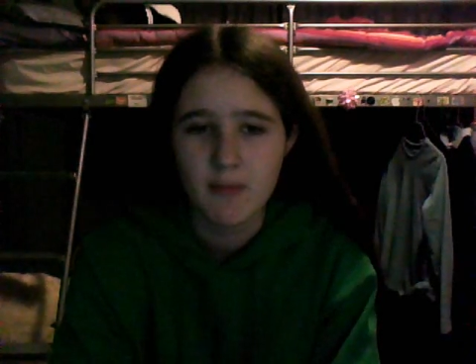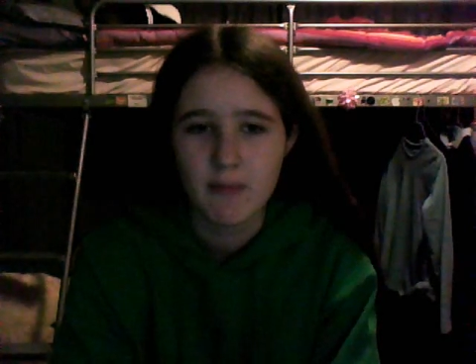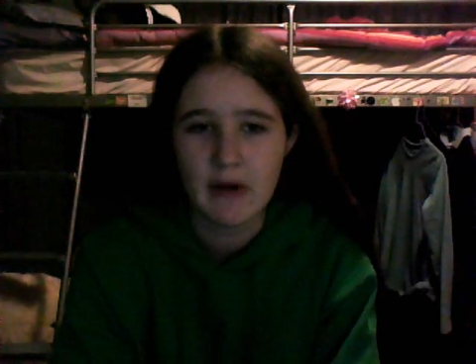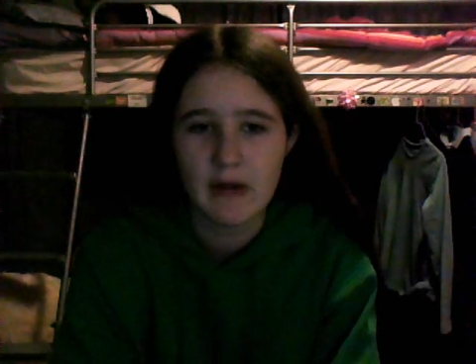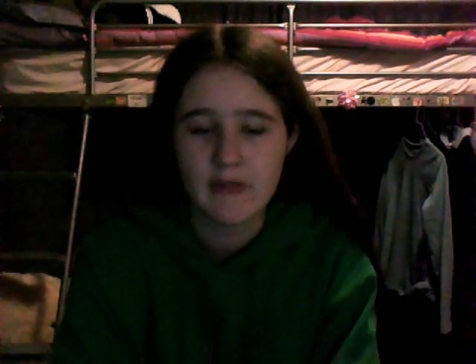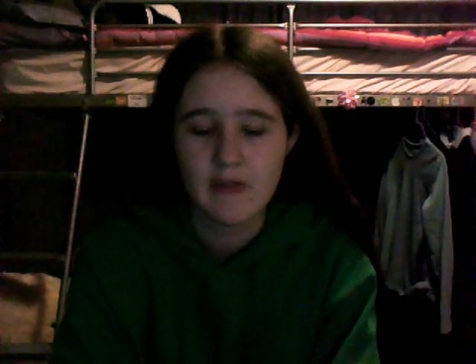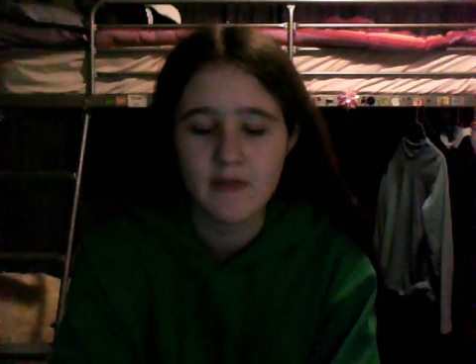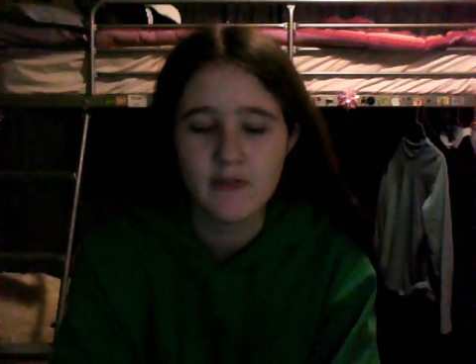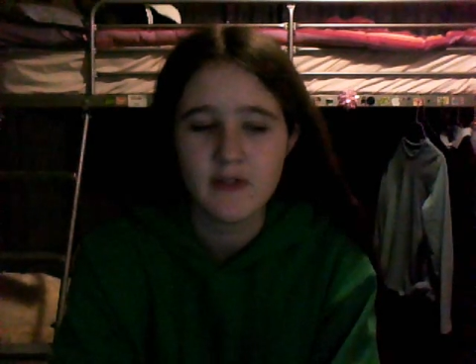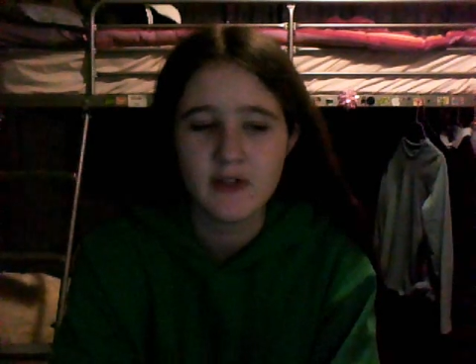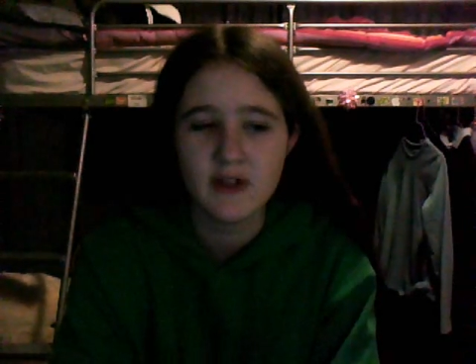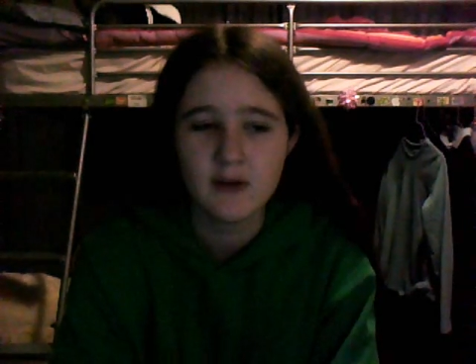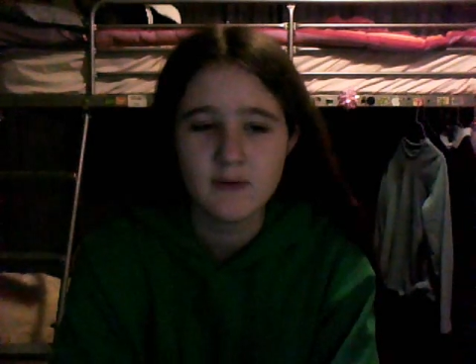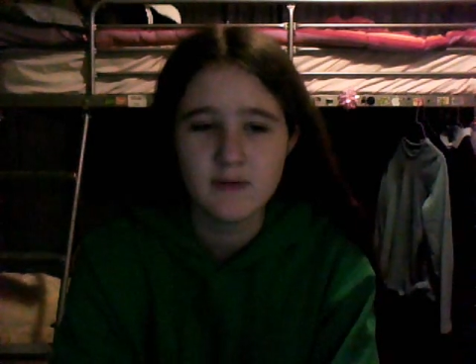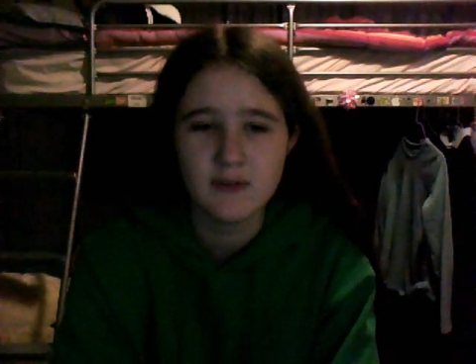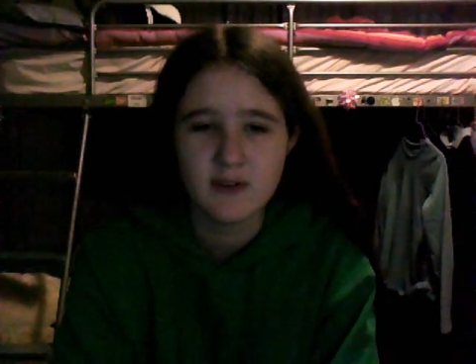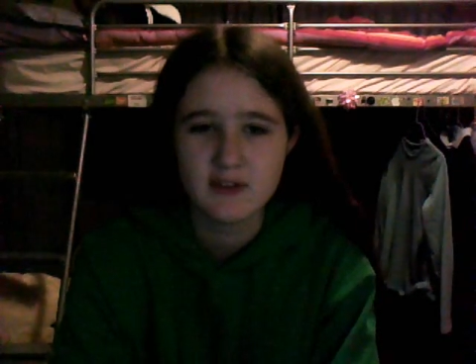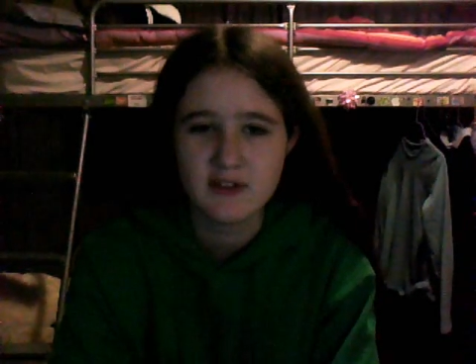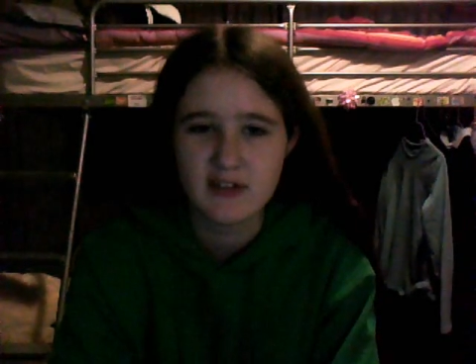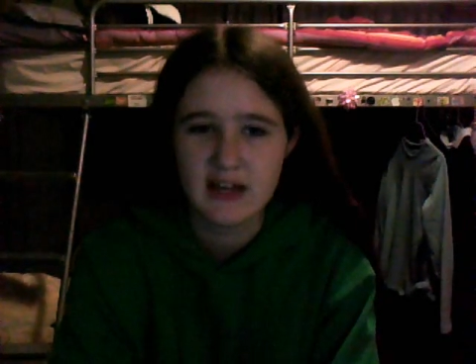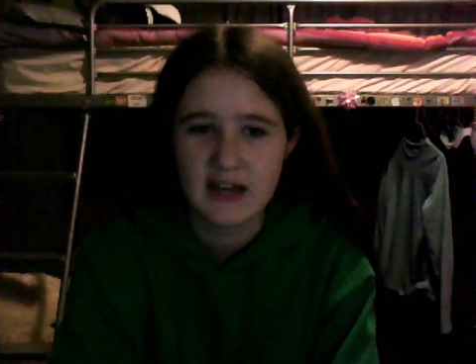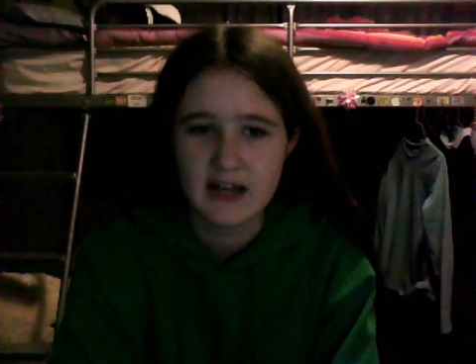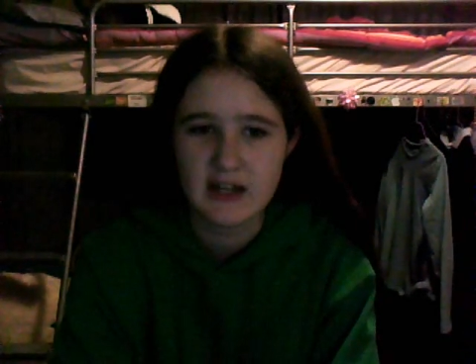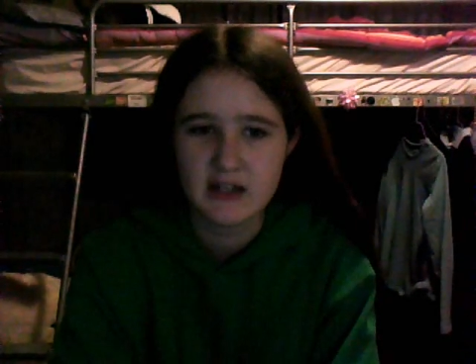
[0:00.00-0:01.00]
But the thing
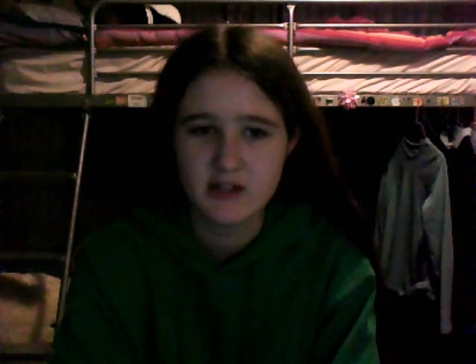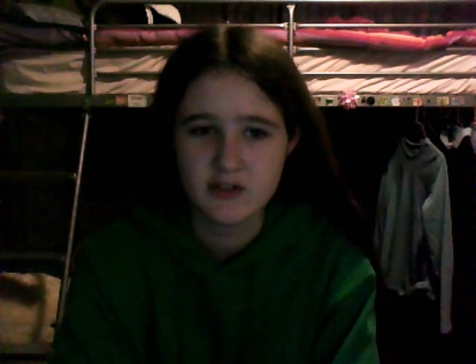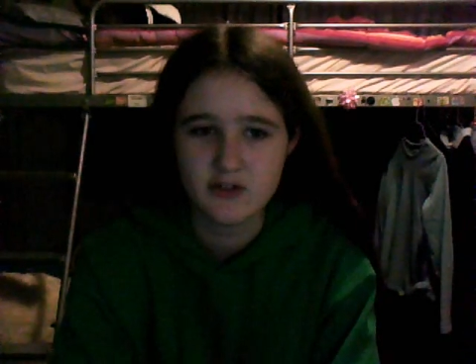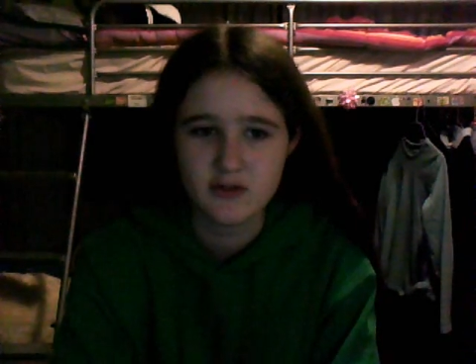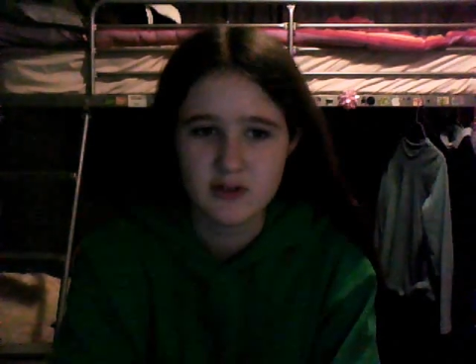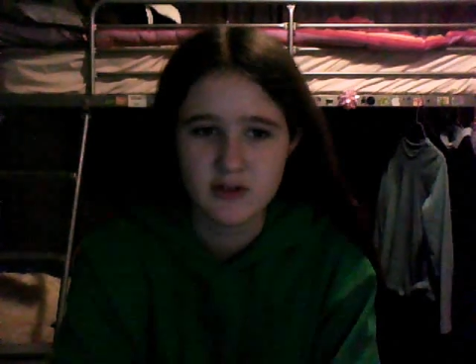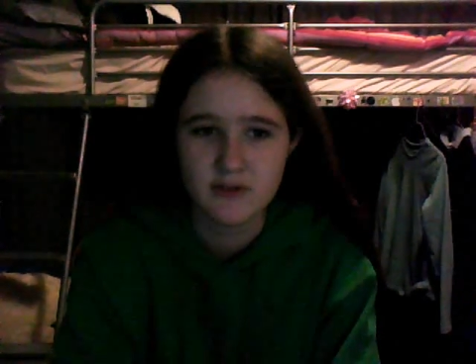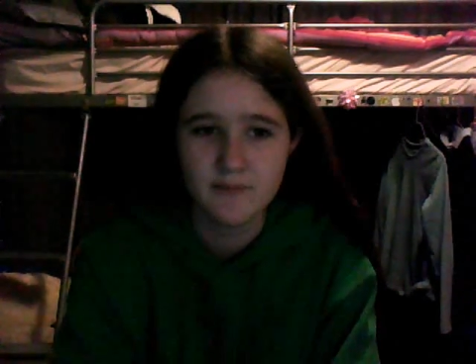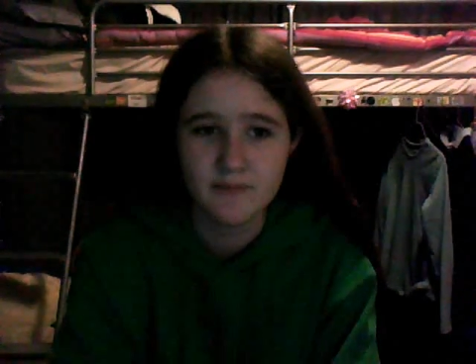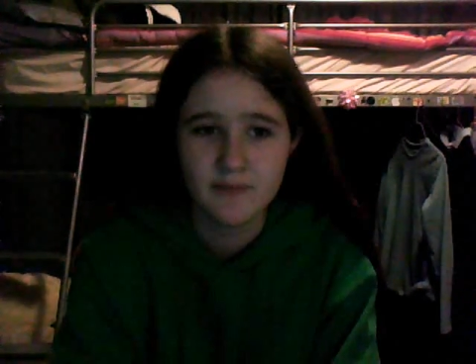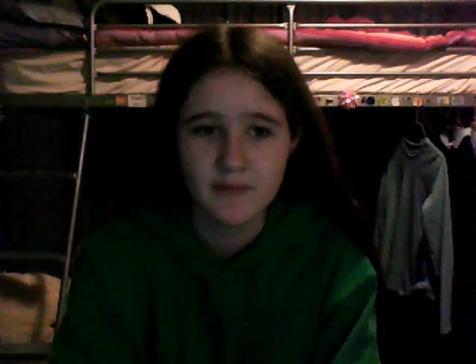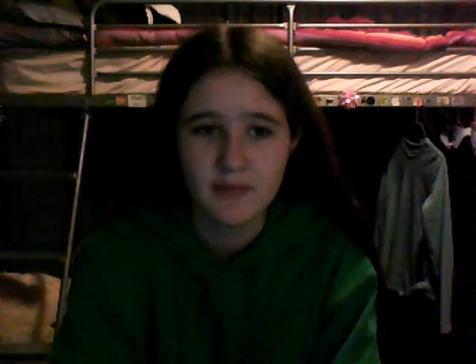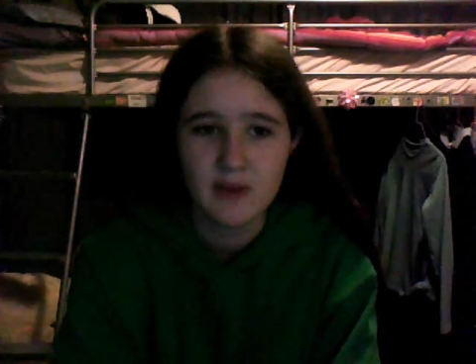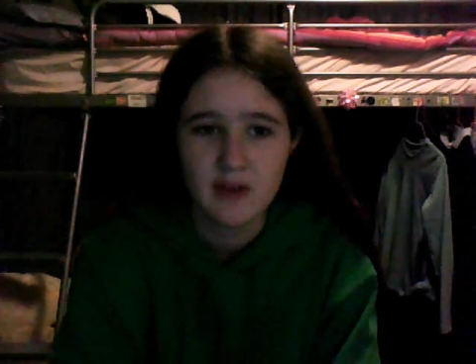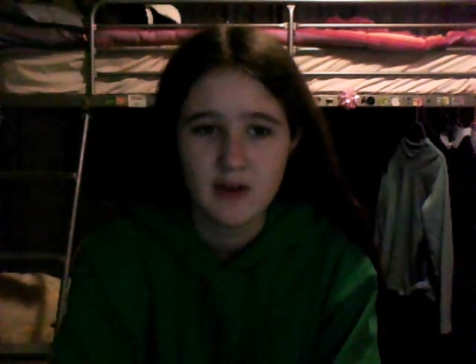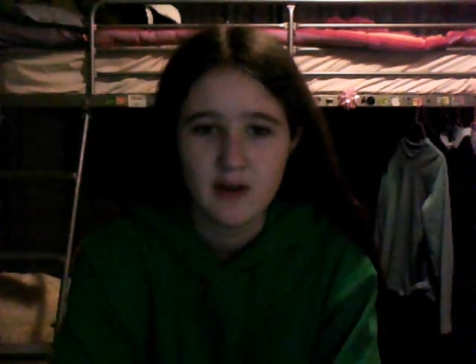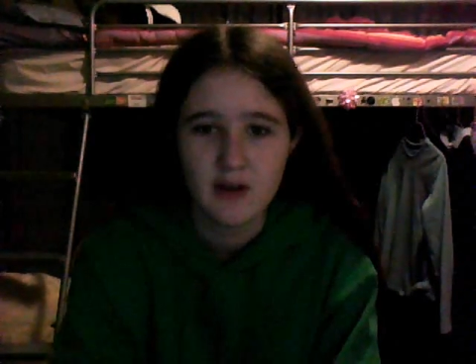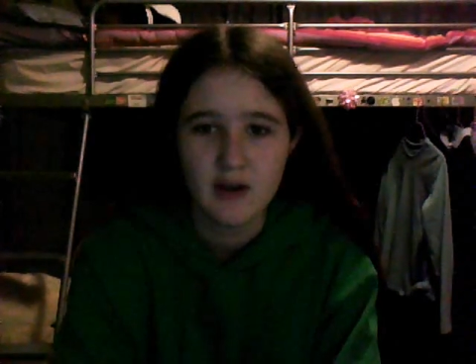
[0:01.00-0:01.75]
with a tantrum